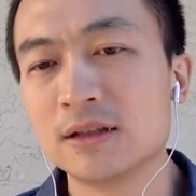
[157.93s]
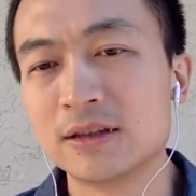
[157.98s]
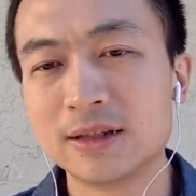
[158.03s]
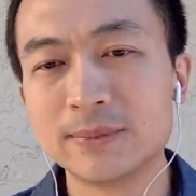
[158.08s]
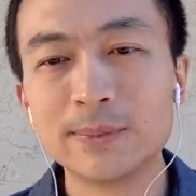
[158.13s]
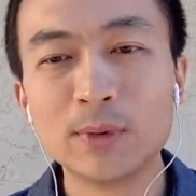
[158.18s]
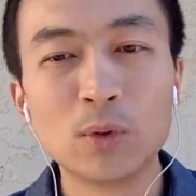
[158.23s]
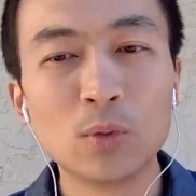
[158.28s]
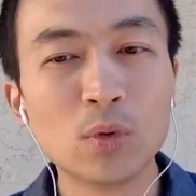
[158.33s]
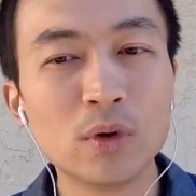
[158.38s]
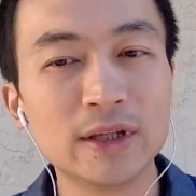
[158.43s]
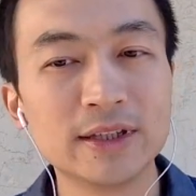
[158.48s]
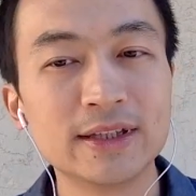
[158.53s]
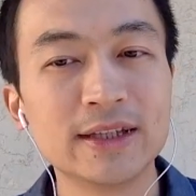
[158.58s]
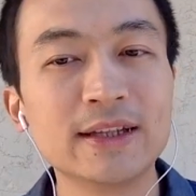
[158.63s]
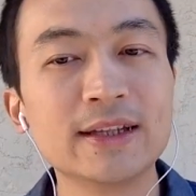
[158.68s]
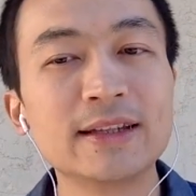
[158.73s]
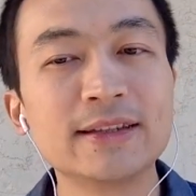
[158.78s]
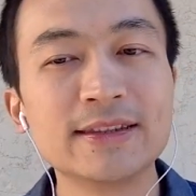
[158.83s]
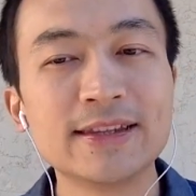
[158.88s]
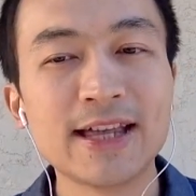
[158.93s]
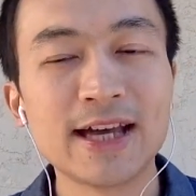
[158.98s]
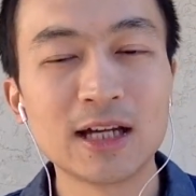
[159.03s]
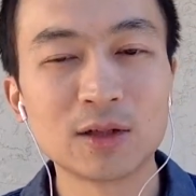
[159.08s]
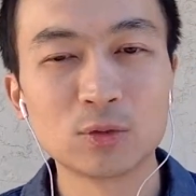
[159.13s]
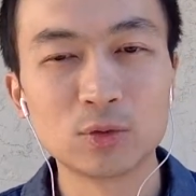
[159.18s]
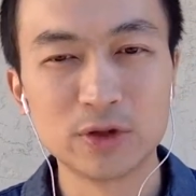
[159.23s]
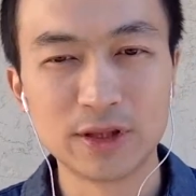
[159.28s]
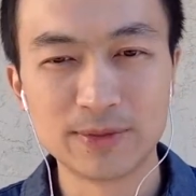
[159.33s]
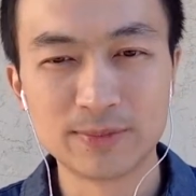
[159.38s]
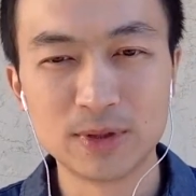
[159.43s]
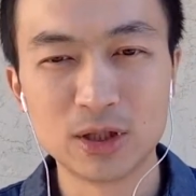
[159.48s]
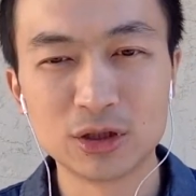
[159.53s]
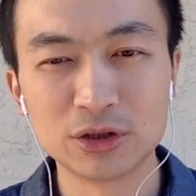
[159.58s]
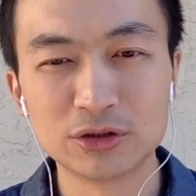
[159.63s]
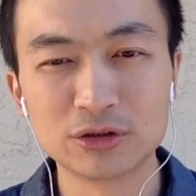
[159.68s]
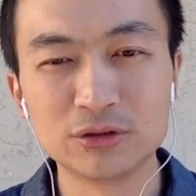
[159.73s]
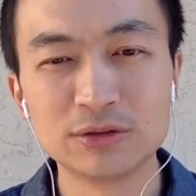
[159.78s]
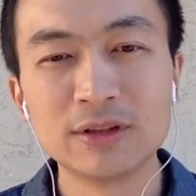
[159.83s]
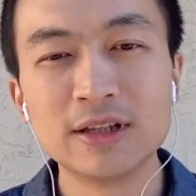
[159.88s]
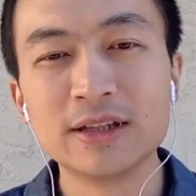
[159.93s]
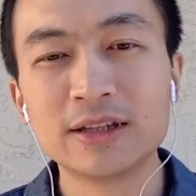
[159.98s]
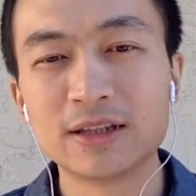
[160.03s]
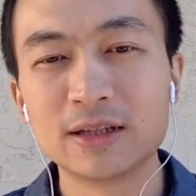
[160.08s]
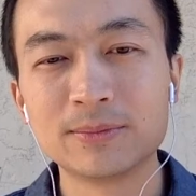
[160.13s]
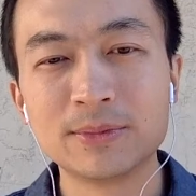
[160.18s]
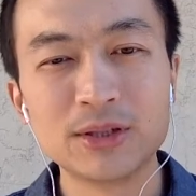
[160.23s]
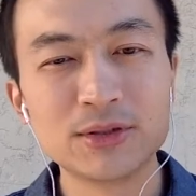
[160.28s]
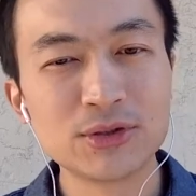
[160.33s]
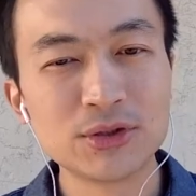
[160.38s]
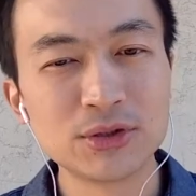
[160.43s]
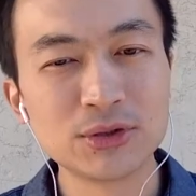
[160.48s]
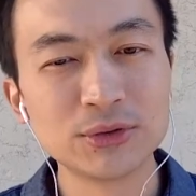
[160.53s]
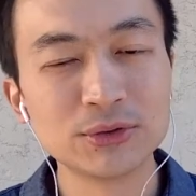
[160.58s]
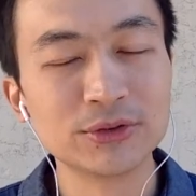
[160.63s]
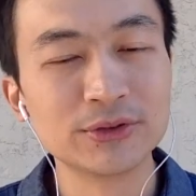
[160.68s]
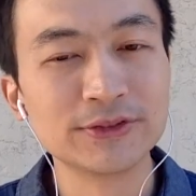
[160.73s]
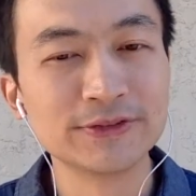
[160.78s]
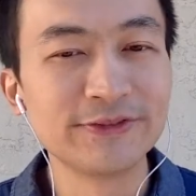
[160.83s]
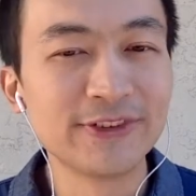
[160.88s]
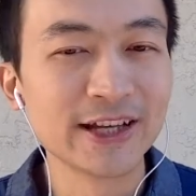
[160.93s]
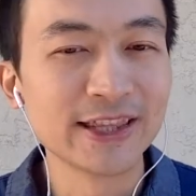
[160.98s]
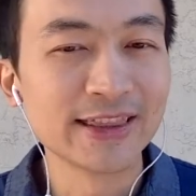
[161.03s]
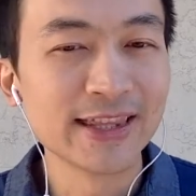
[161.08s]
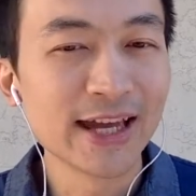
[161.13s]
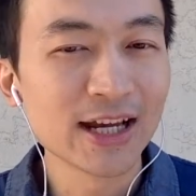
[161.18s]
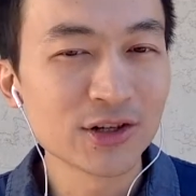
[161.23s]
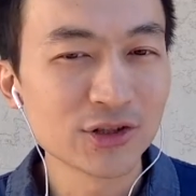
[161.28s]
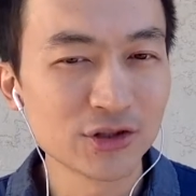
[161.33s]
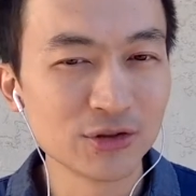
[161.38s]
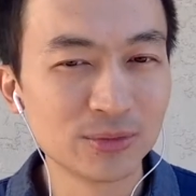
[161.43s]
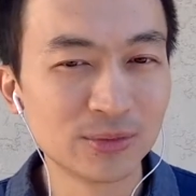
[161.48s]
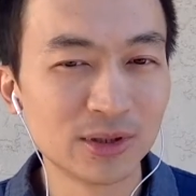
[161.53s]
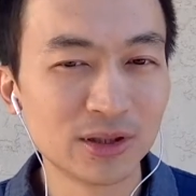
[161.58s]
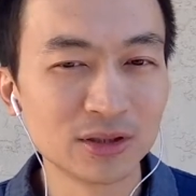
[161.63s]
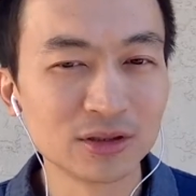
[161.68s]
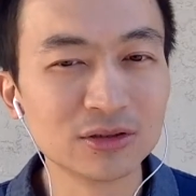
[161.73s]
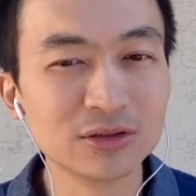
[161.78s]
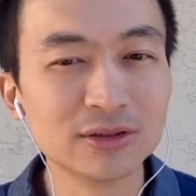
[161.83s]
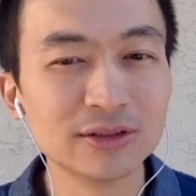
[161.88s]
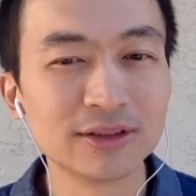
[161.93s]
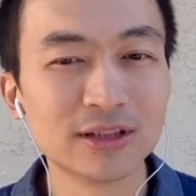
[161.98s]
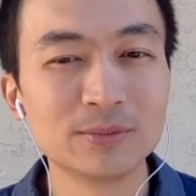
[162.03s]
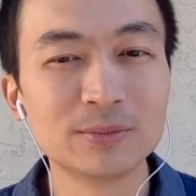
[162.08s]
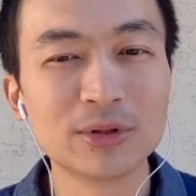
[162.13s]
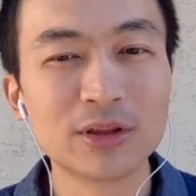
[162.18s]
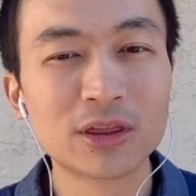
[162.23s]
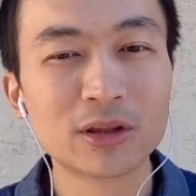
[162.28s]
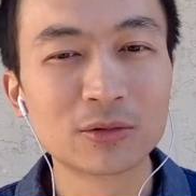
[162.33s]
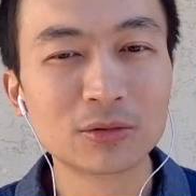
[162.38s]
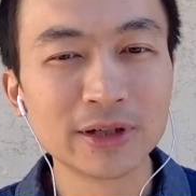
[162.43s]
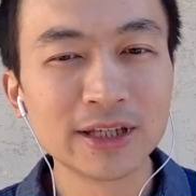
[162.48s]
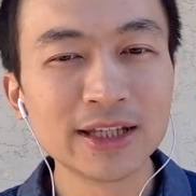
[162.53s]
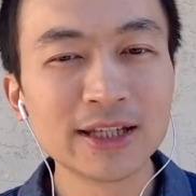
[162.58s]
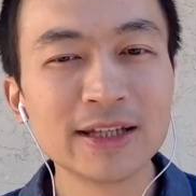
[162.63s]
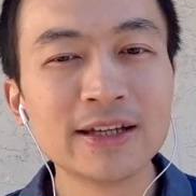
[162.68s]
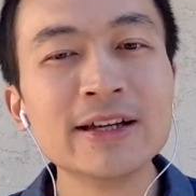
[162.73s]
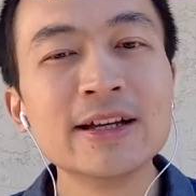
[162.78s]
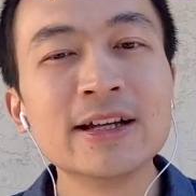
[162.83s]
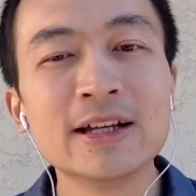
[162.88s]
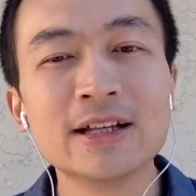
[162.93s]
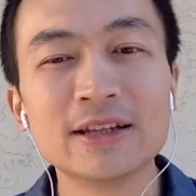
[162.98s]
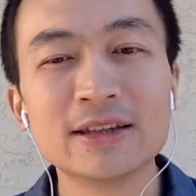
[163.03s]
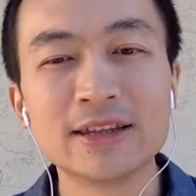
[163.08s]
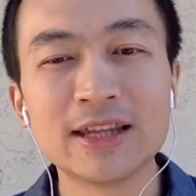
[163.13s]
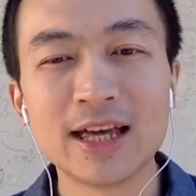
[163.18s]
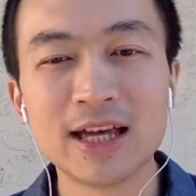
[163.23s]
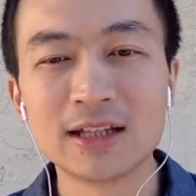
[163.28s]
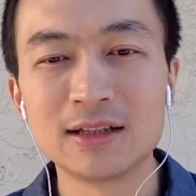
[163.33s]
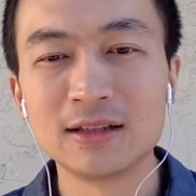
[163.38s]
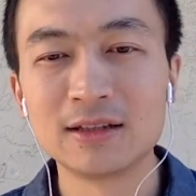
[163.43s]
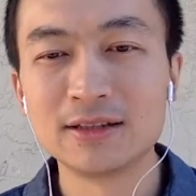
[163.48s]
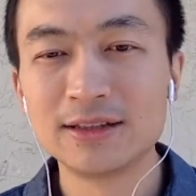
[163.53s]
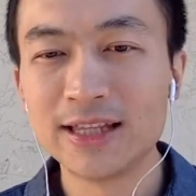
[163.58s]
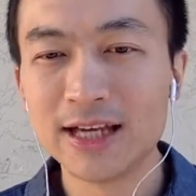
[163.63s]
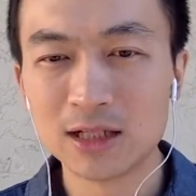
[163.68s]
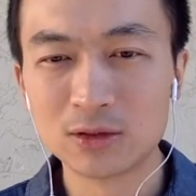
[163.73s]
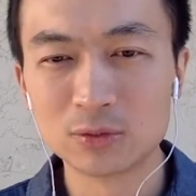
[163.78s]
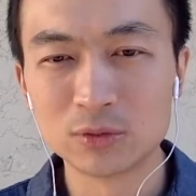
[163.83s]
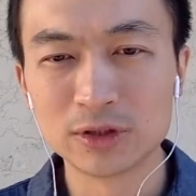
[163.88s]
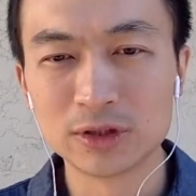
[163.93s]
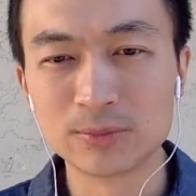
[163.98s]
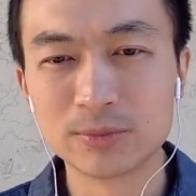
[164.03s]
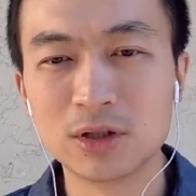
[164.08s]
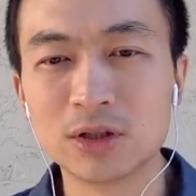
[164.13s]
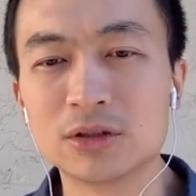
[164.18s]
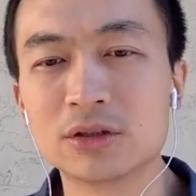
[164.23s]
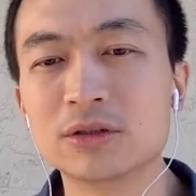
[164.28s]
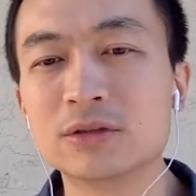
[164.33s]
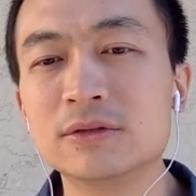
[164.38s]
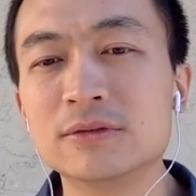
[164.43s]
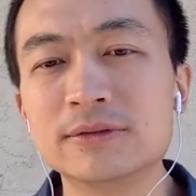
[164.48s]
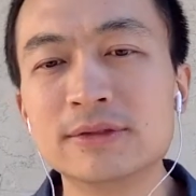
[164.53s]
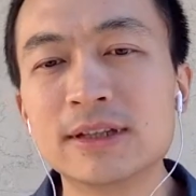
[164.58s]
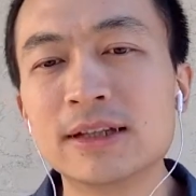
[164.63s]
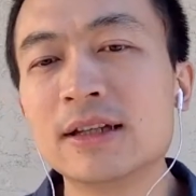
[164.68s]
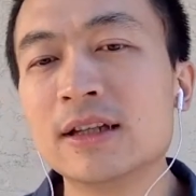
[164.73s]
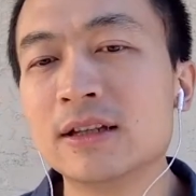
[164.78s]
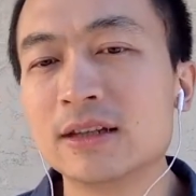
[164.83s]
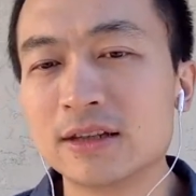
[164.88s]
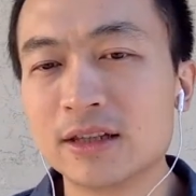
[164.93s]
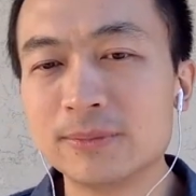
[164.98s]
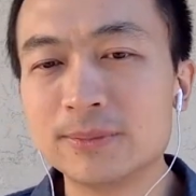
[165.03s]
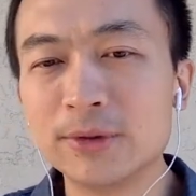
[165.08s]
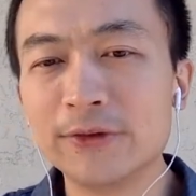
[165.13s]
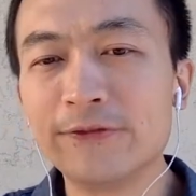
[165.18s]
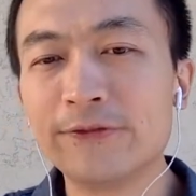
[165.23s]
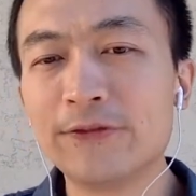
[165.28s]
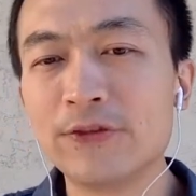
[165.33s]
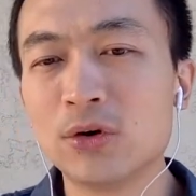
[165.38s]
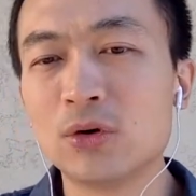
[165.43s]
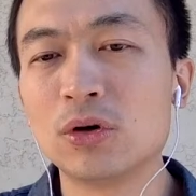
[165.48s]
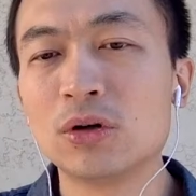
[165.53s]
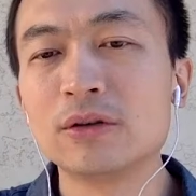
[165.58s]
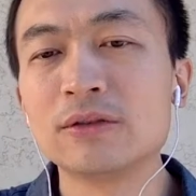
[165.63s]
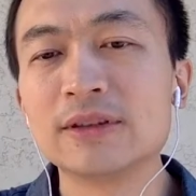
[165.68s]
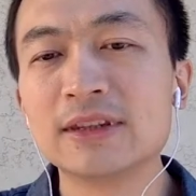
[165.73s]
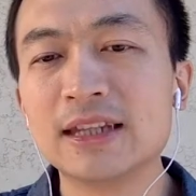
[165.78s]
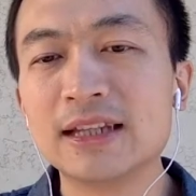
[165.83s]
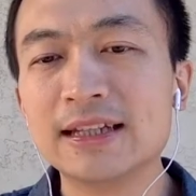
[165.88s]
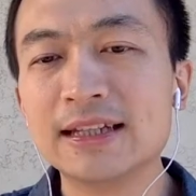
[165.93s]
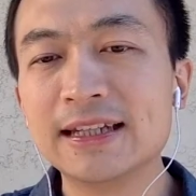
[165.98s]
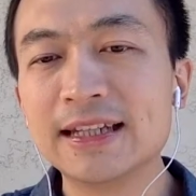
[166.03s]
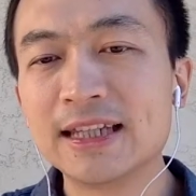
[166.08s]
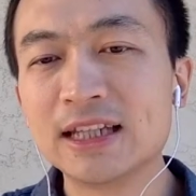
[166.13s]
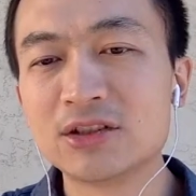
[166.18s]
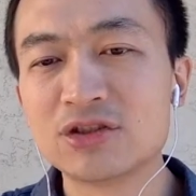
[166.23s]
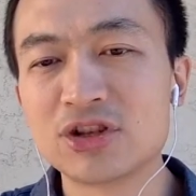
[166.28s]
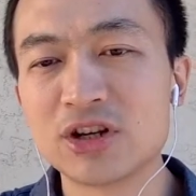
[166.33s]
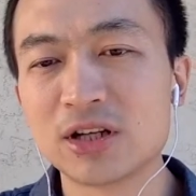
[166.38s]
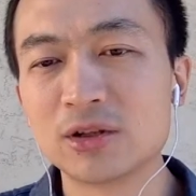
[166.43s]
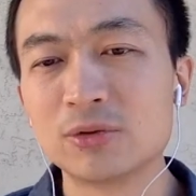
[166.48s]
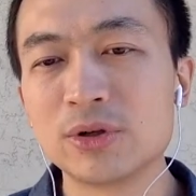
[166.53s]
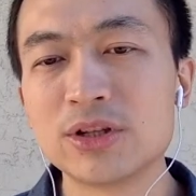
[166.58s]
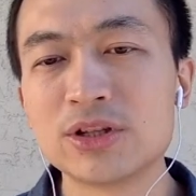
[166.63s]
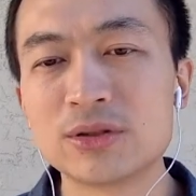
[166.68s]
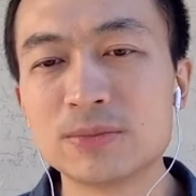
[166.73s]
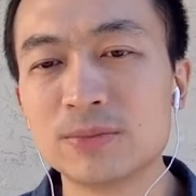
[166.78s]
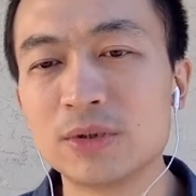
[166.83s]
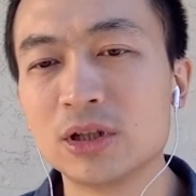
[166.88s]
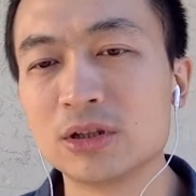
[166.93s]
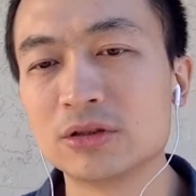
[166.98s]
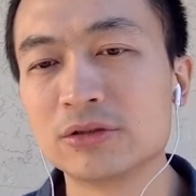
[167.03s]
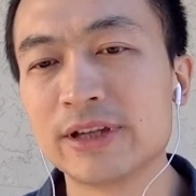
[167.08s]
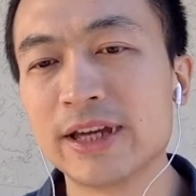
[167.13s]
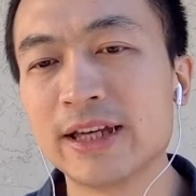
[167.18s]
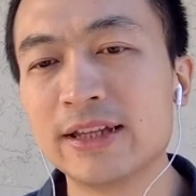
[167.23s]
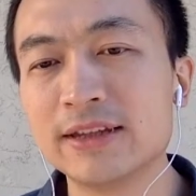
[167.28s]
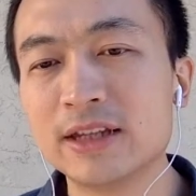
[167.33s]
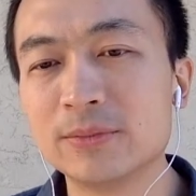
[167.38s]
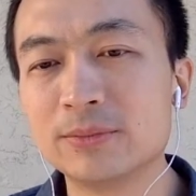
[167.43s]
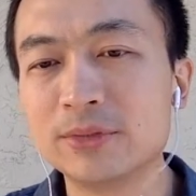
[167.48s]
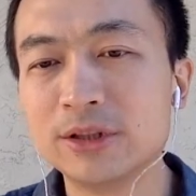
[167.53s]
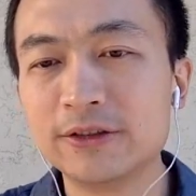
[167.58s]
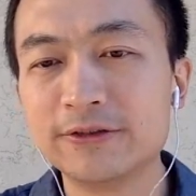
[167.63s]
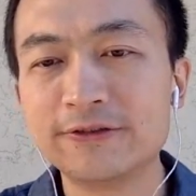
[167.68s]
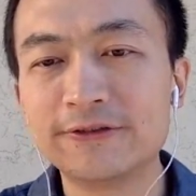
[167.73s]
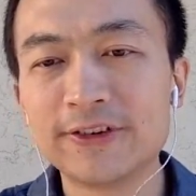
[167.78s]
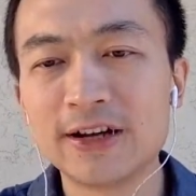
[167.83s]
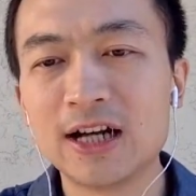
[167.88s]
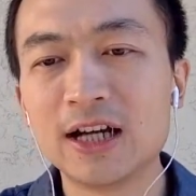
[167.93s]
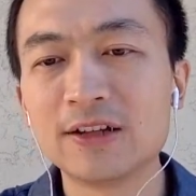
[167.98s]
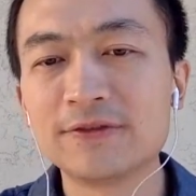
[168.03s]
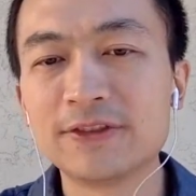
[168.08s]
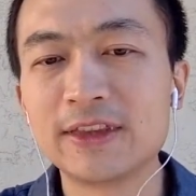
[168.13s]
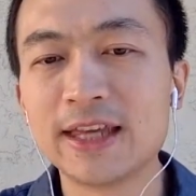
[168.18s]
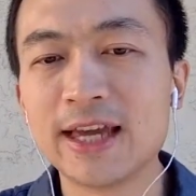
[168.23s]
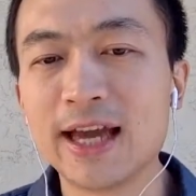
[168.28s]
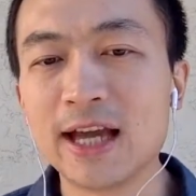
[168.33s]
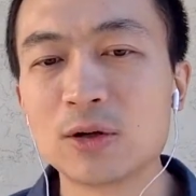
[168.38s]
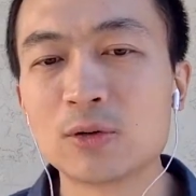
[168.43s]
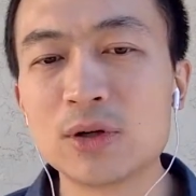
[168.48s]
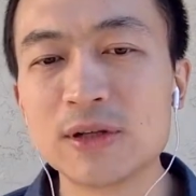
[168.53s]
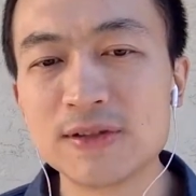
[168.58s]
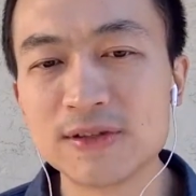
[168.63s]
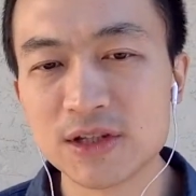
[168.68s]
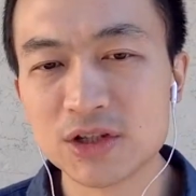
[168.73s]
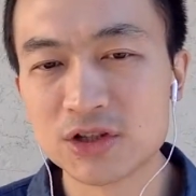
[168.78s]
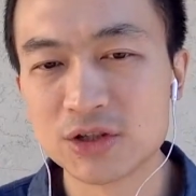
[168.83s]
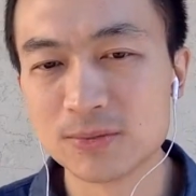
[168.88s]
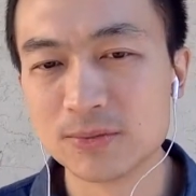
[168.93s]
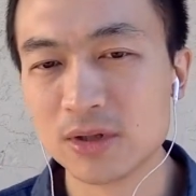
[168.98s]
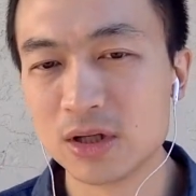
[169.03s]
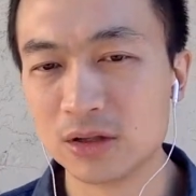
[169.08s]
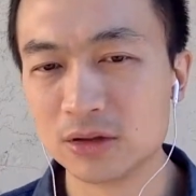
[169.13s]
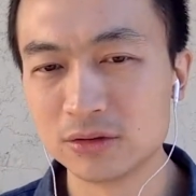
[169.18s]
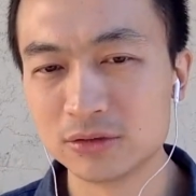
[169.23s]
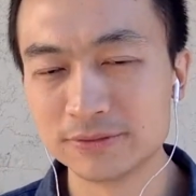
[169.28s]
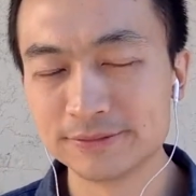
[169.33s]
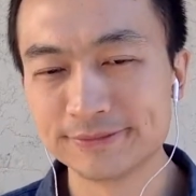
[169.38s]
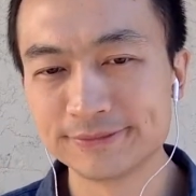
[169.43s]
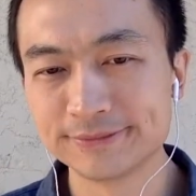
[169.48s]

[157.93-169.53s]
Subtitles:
Number 1, net worth model. Number 2, financial model. Number 3, network model. Number 4, the lead generation model. And number 5, the acquisition model.